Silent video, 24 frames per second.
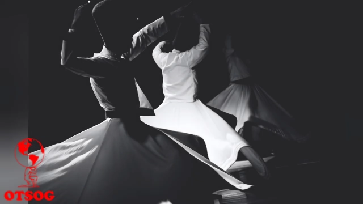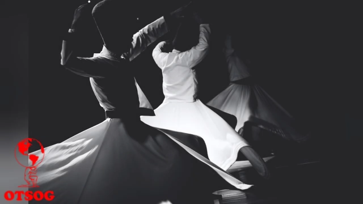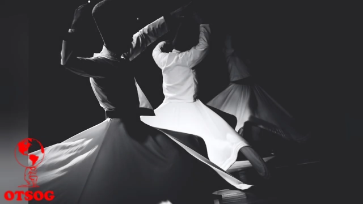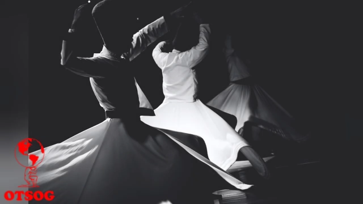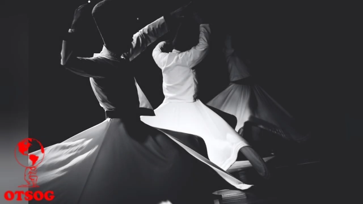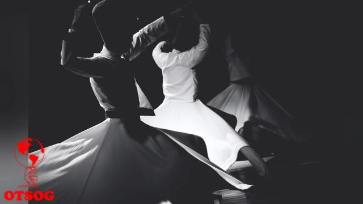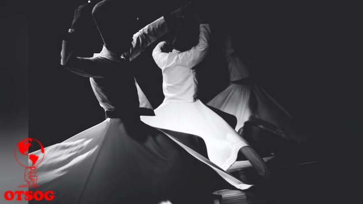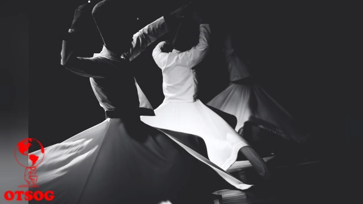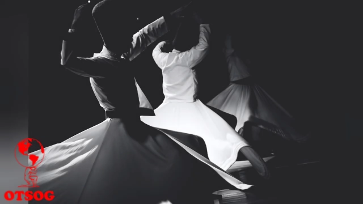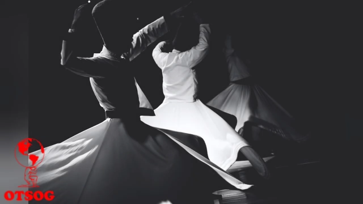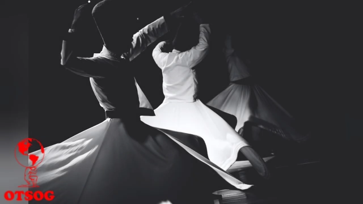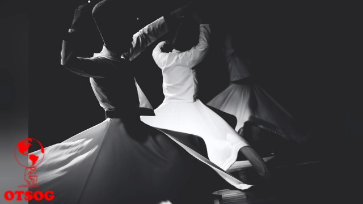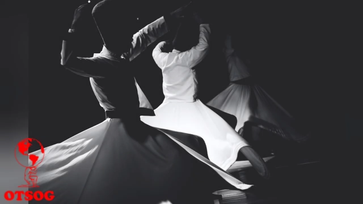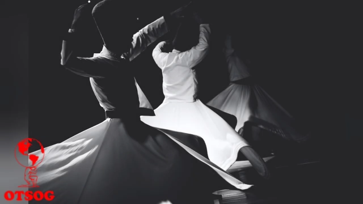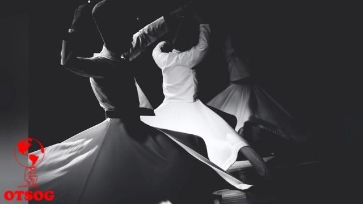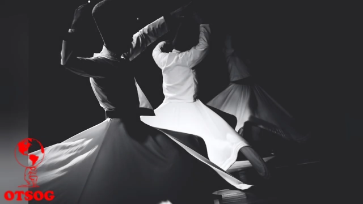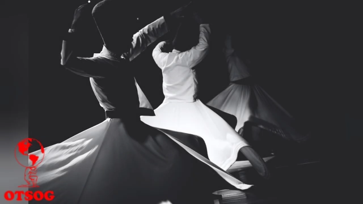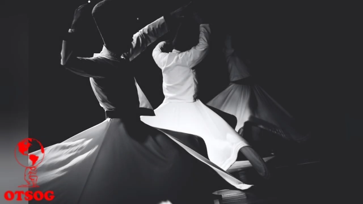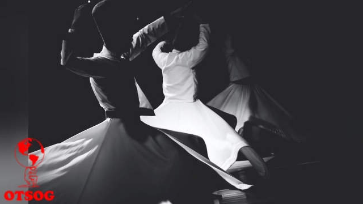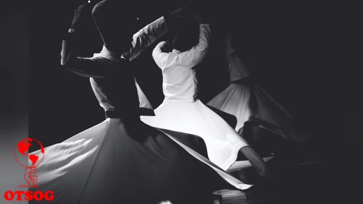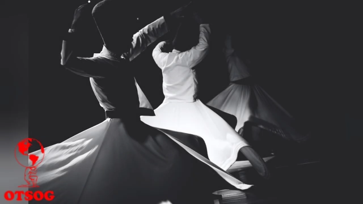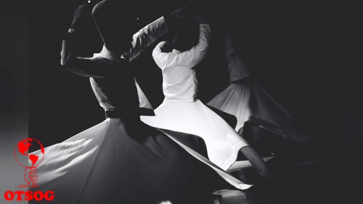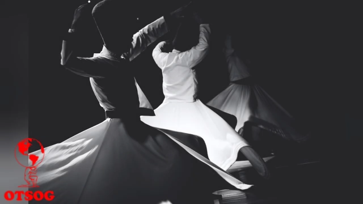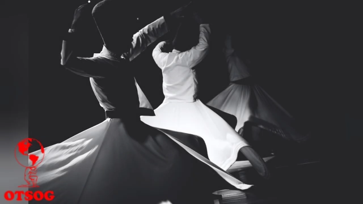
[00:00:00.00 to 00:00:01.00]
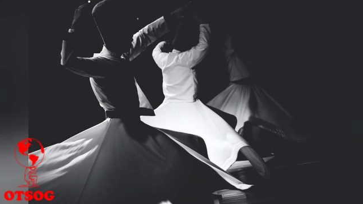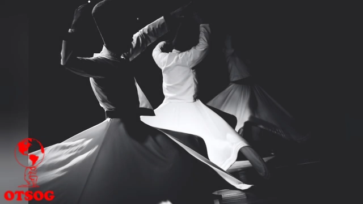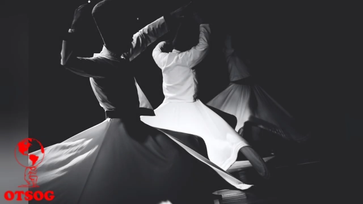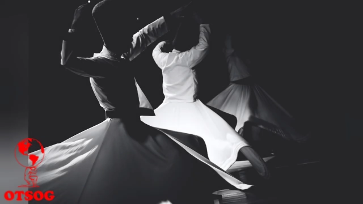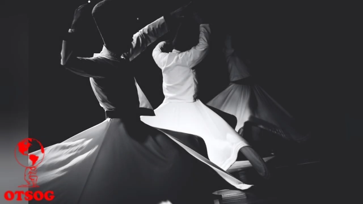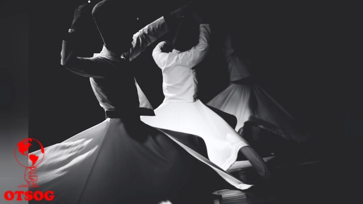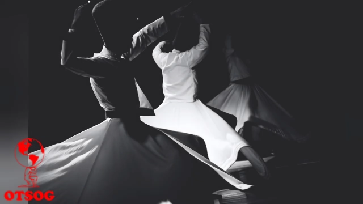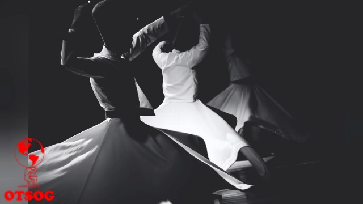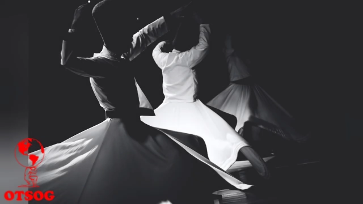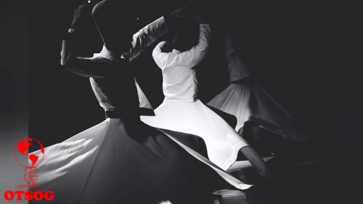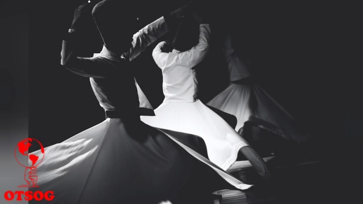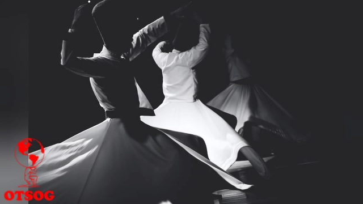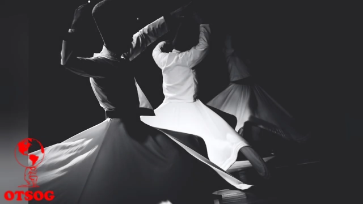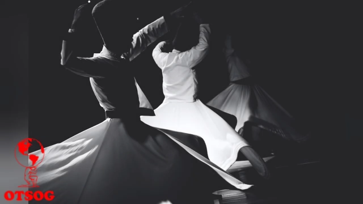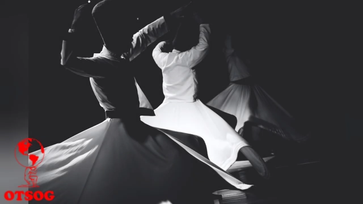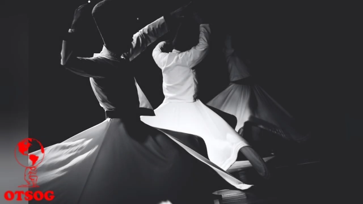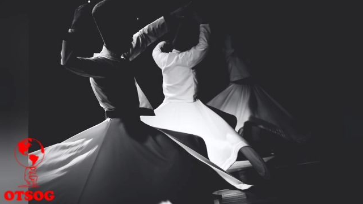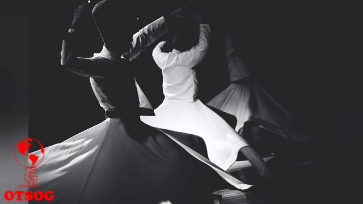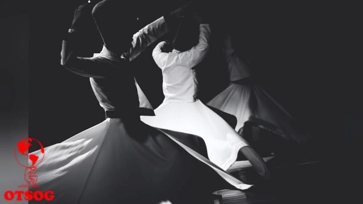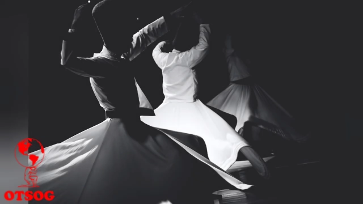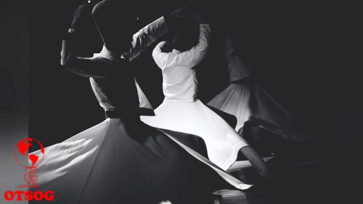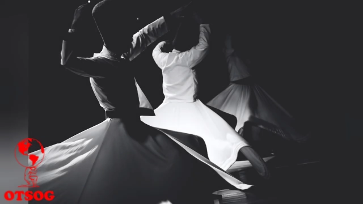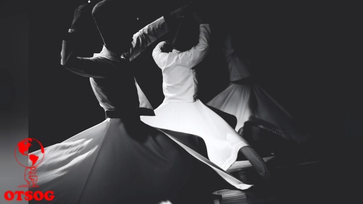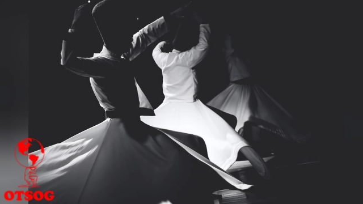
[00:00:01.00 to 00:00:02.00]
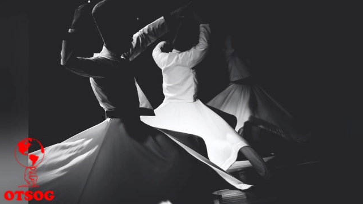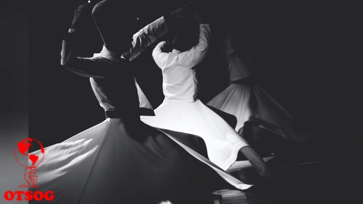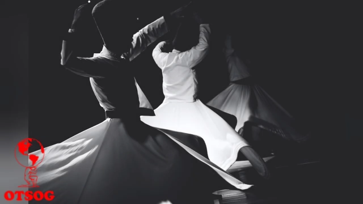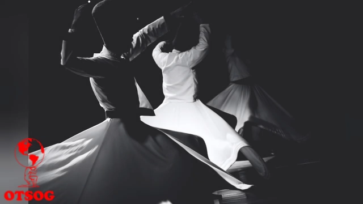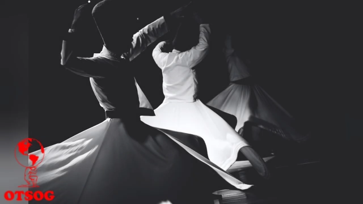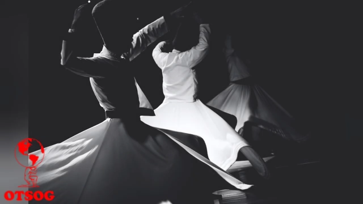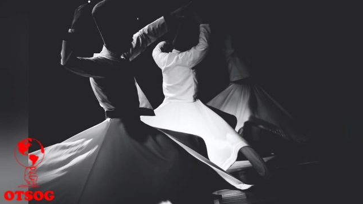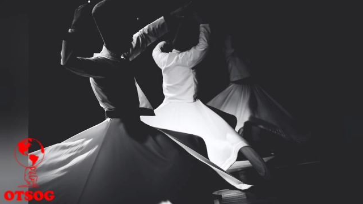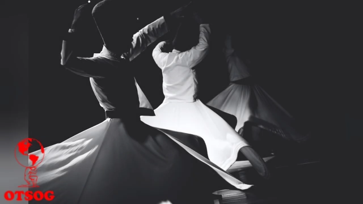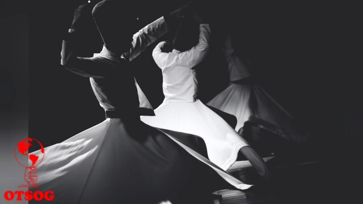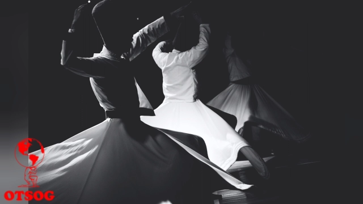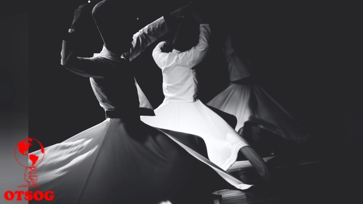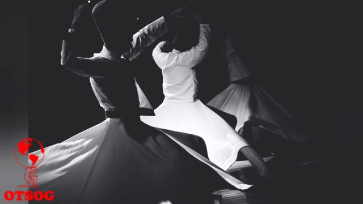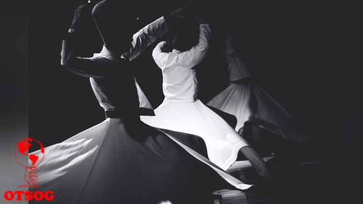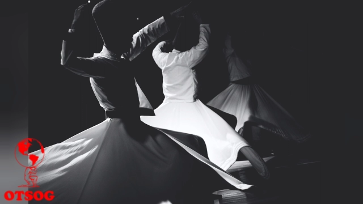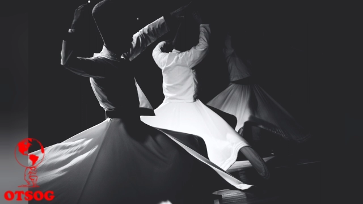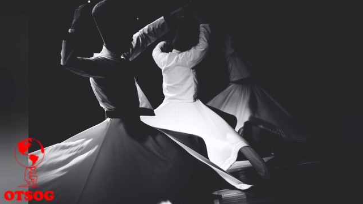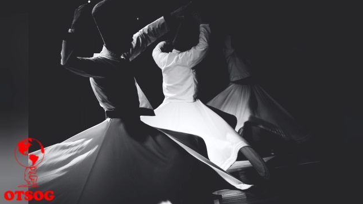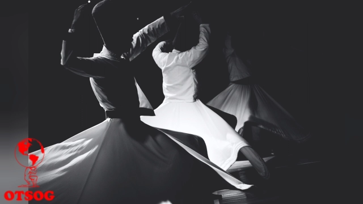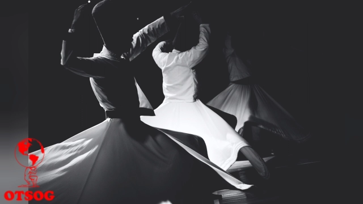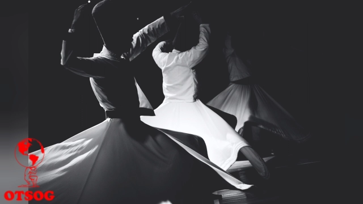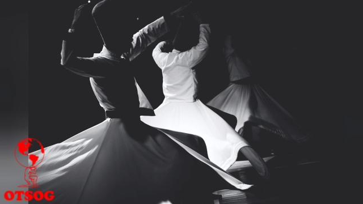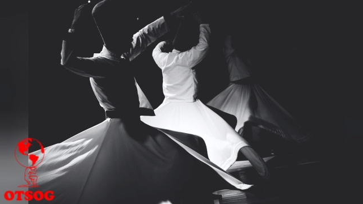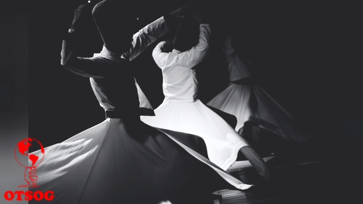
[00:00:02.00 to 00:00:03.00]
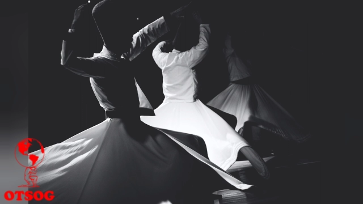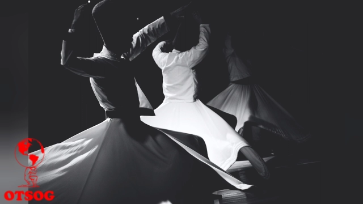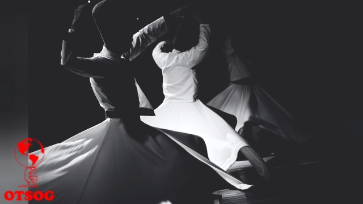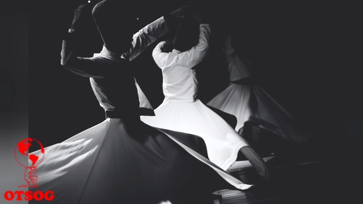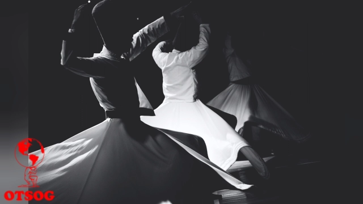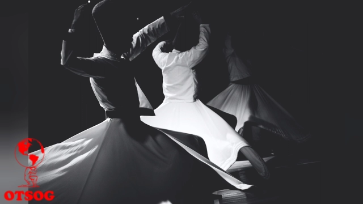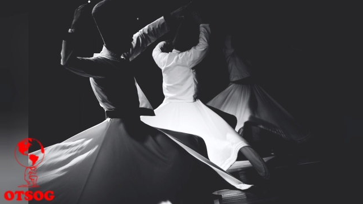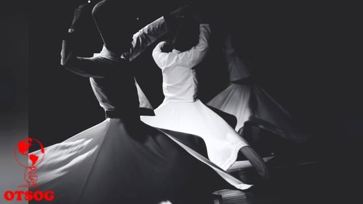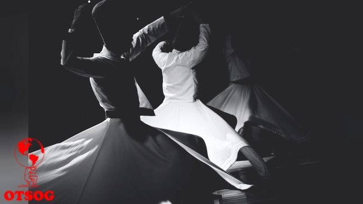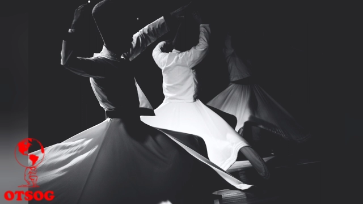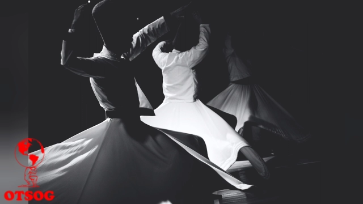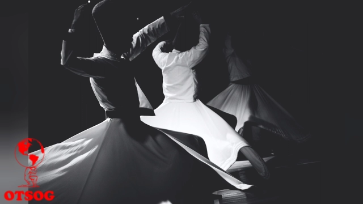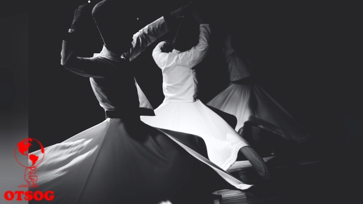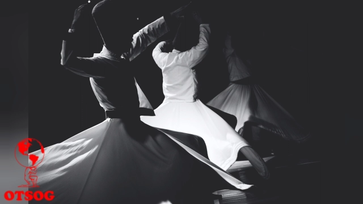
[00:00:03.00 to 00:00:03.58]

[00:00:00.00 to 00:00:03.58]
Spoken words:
No face is visible, so there are no lips to read.